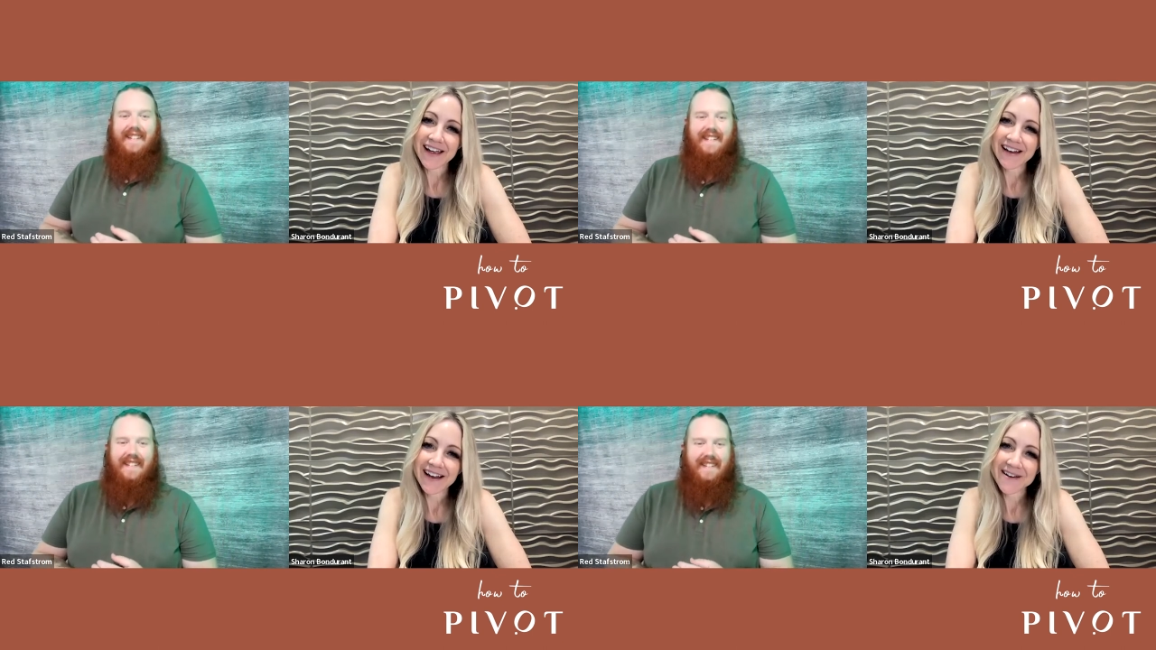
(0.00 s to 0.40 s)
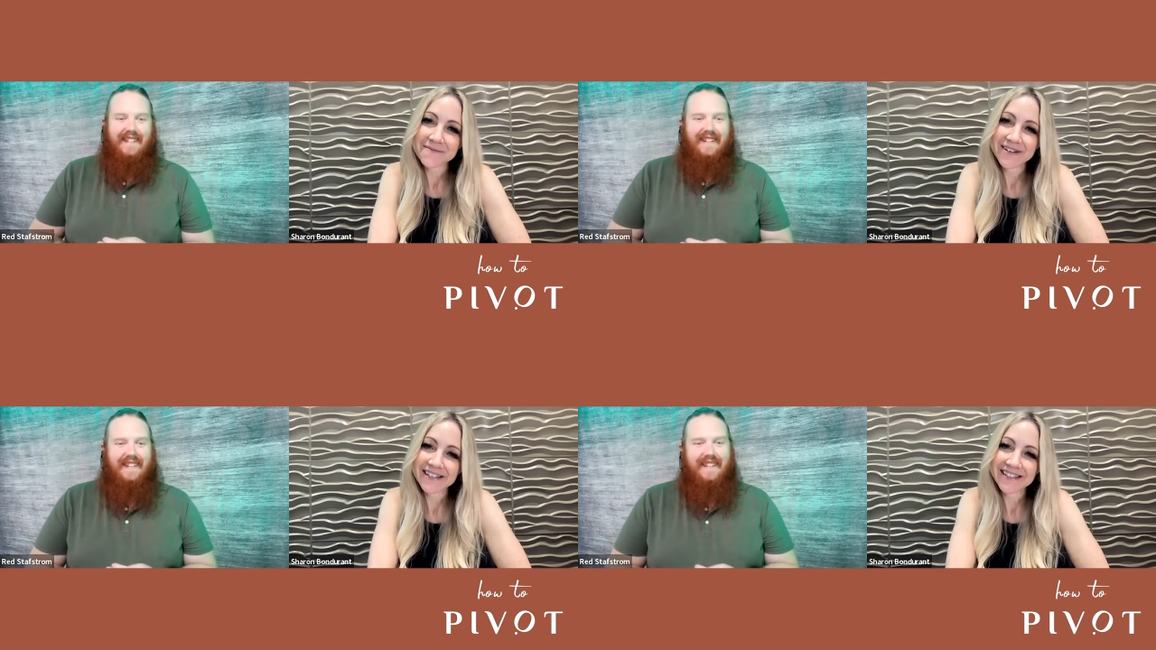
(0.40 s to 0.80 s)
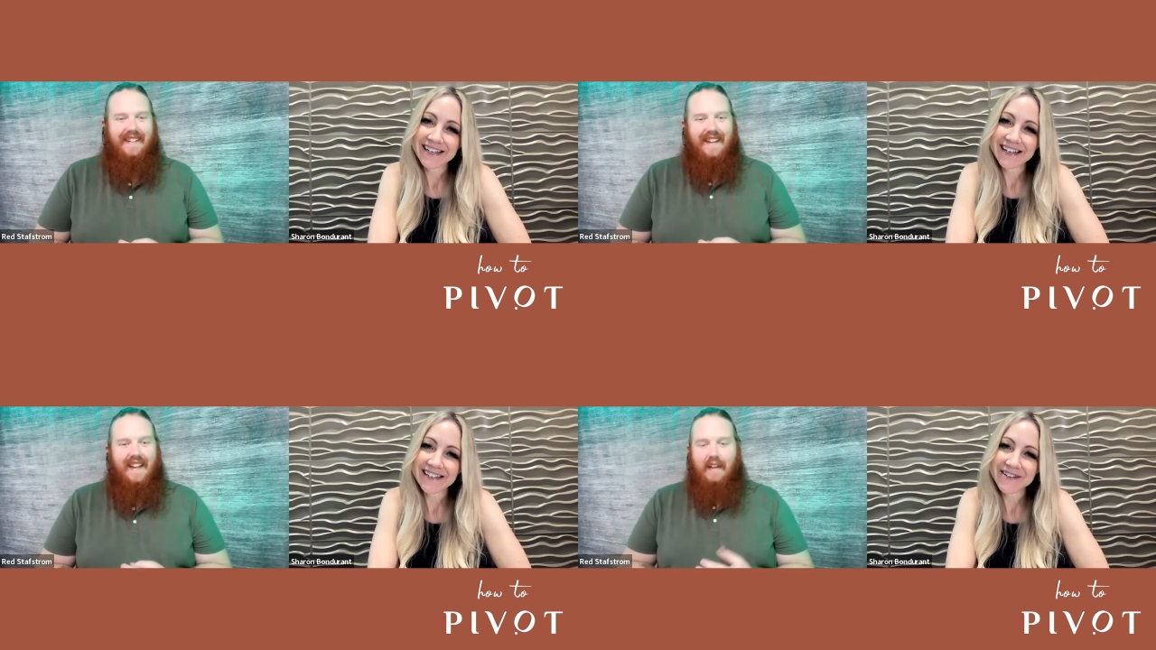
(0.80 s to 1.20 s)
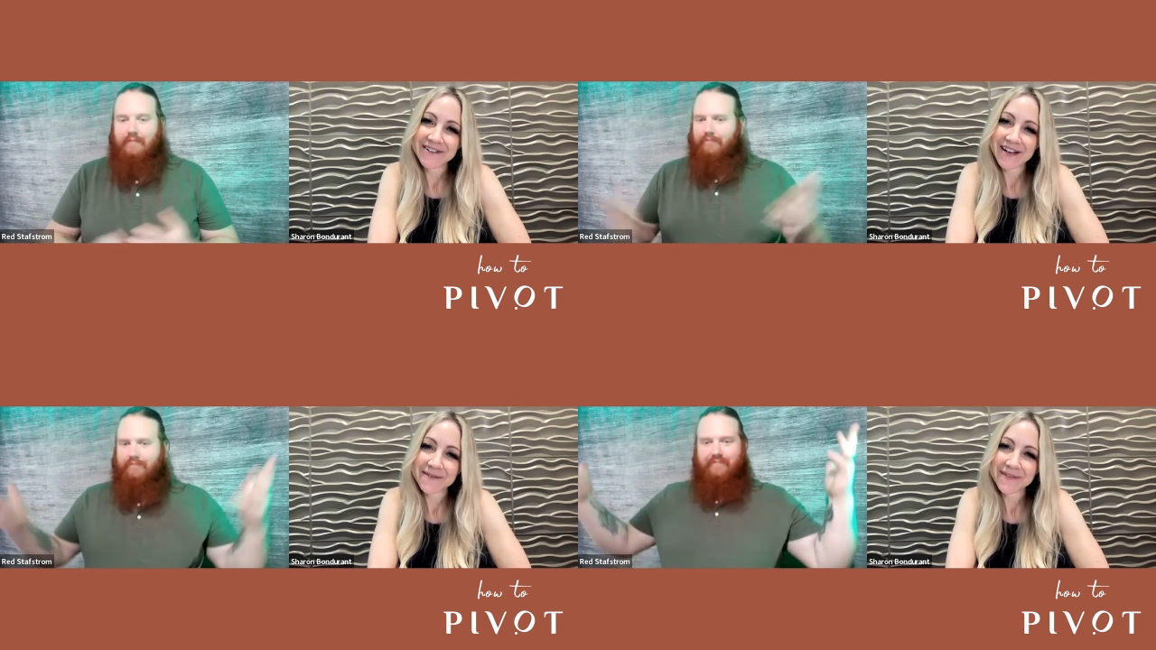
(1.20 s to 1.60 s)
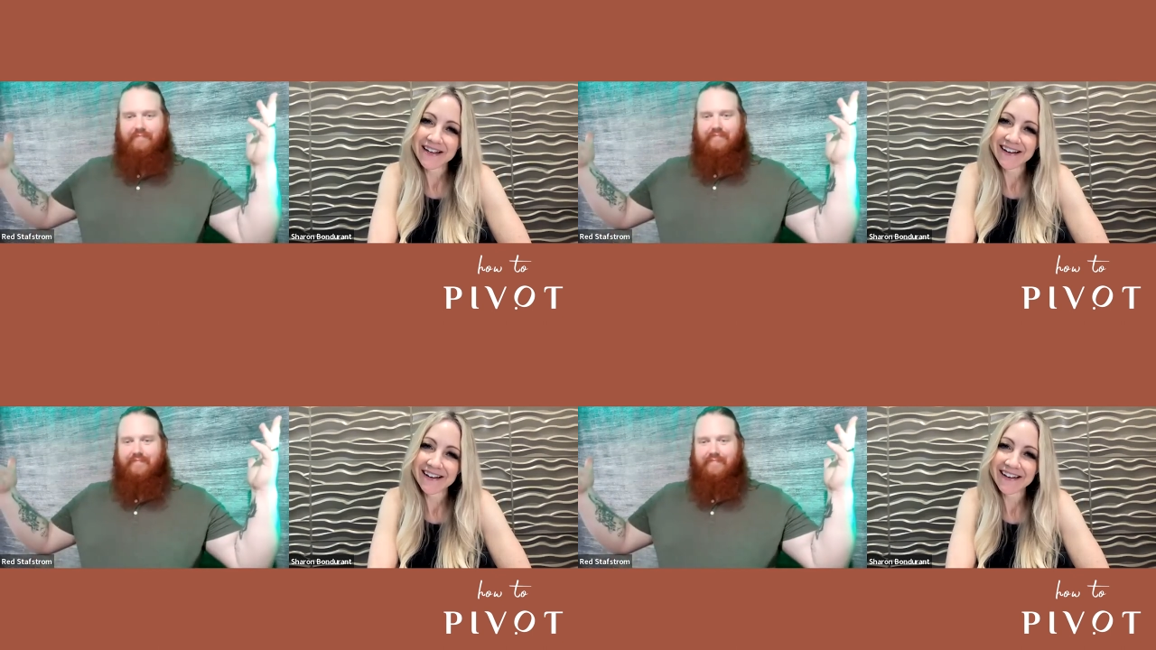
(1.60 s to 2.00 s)
Speaker 1: Red. I appreciate you
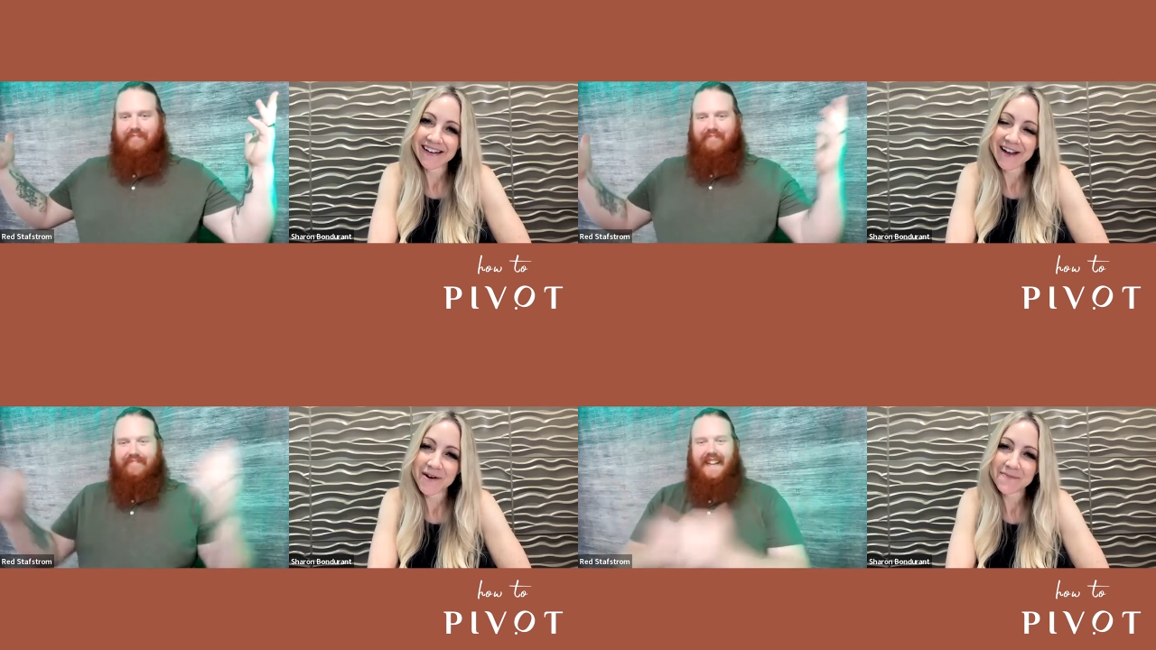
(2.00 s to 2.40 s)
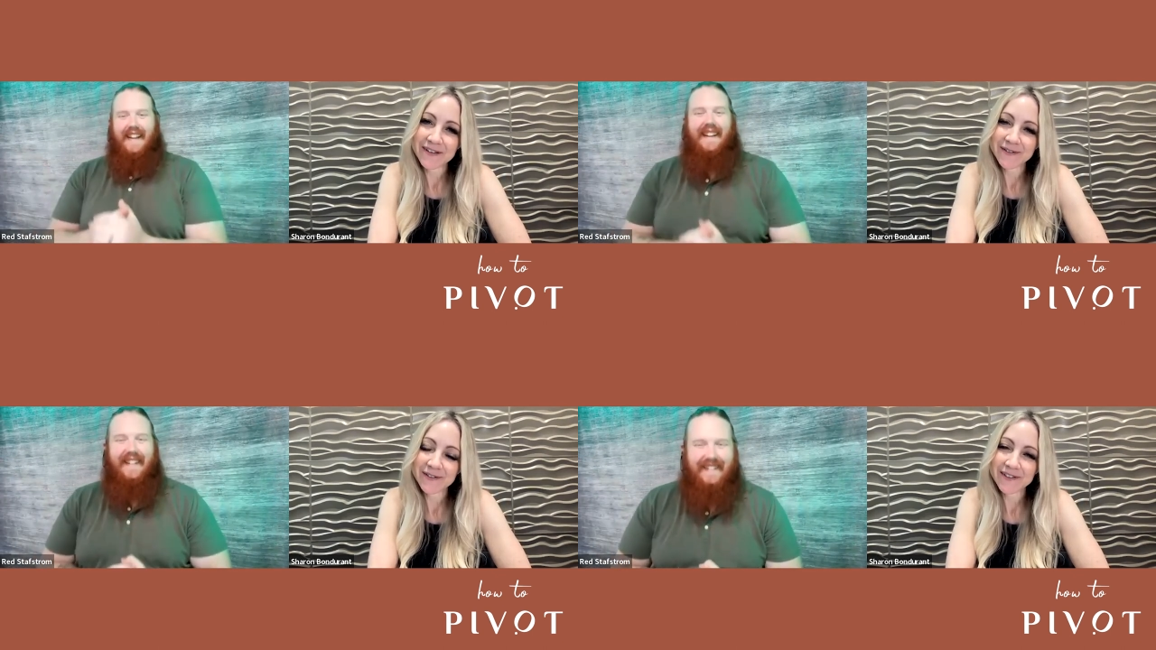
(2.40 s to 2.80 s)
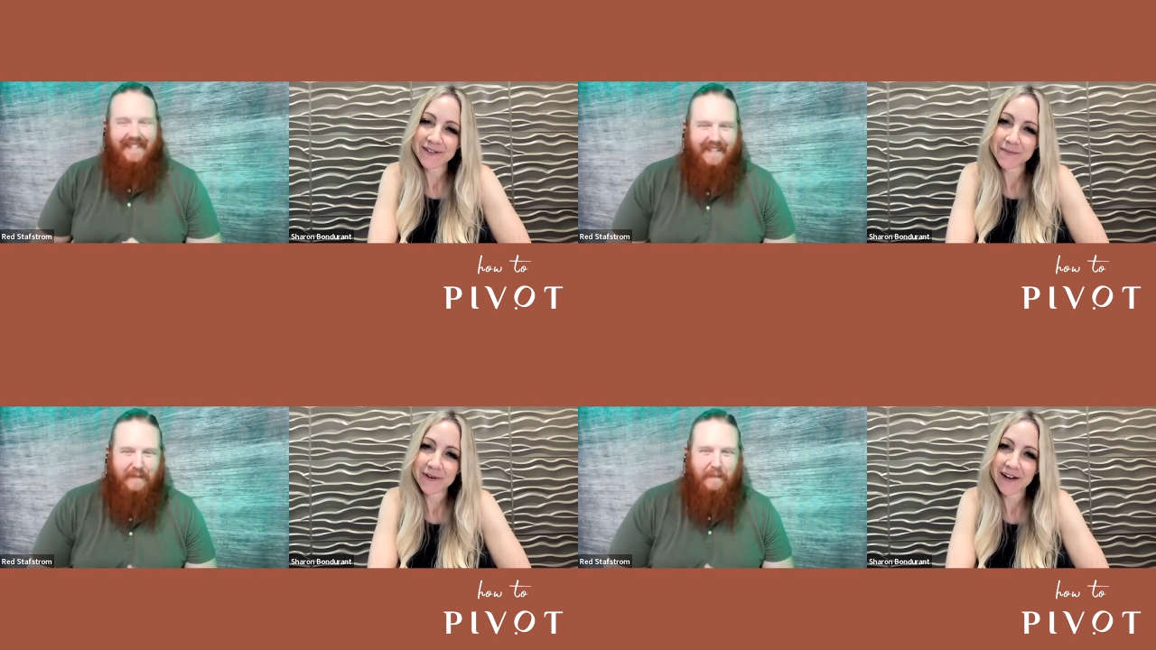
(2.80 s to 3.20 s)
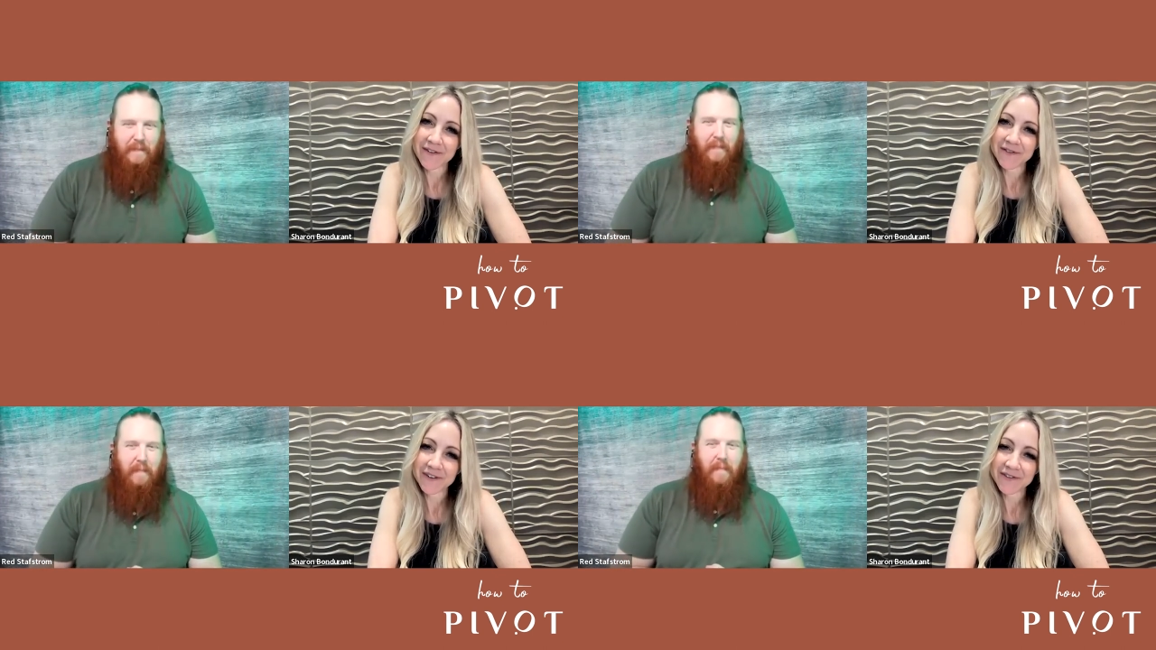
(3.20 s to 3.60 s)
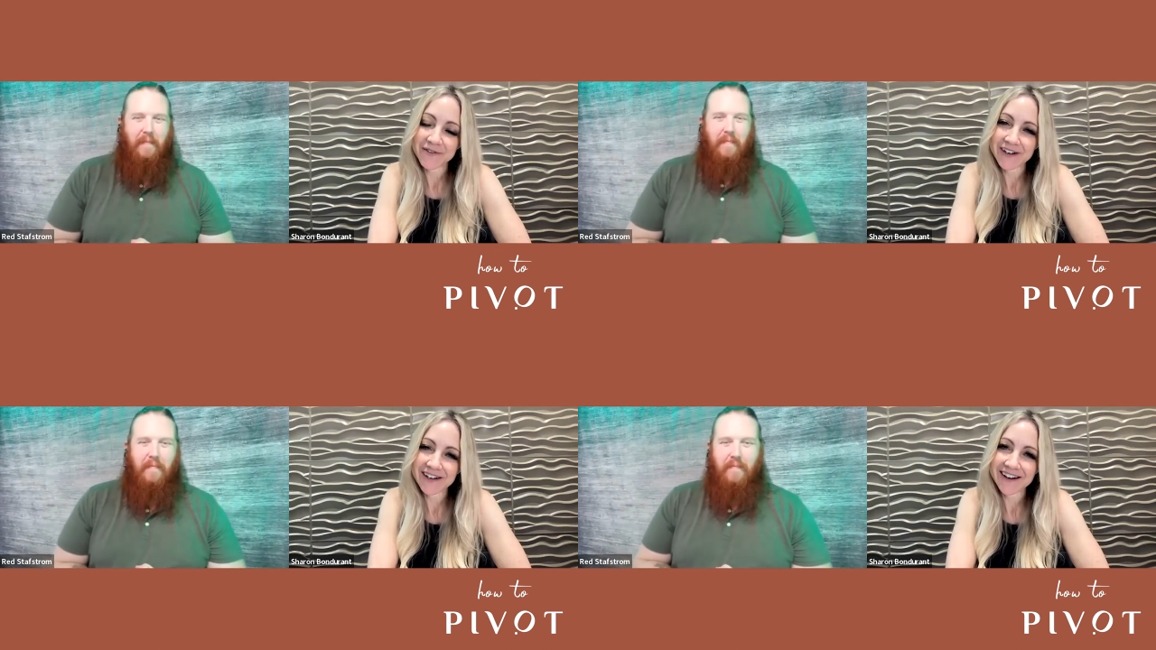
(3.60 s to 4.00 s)
coming on. And I hope this was super helpful
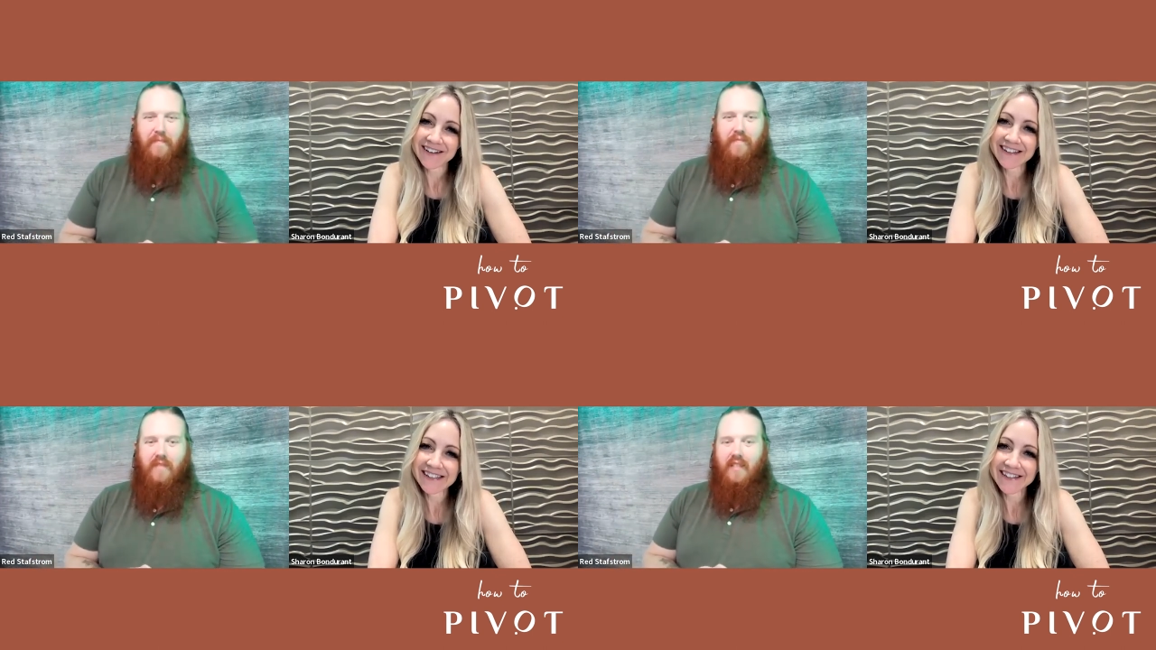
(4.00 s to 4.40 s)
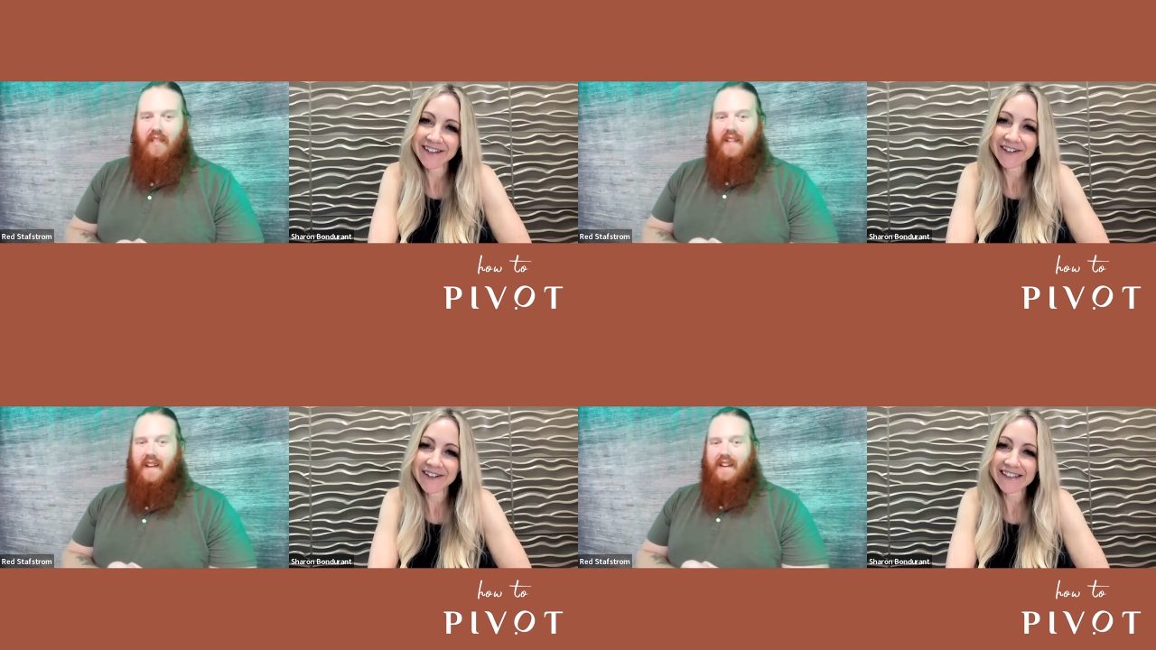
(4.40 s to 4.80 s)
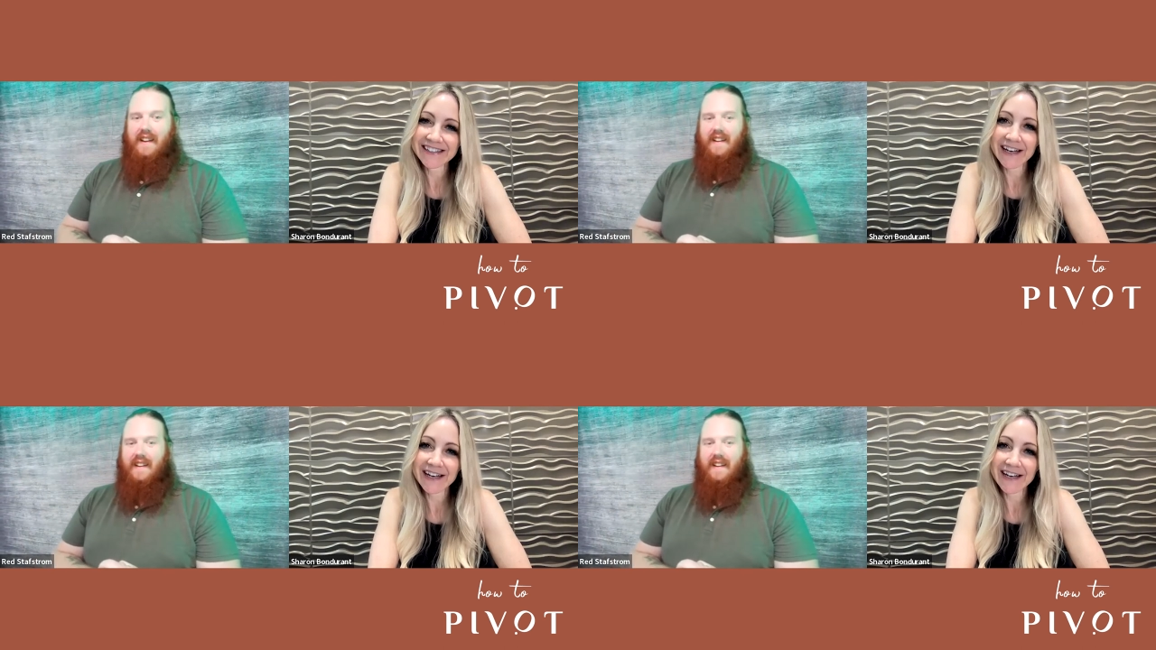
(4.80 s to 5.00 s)
for our listeners.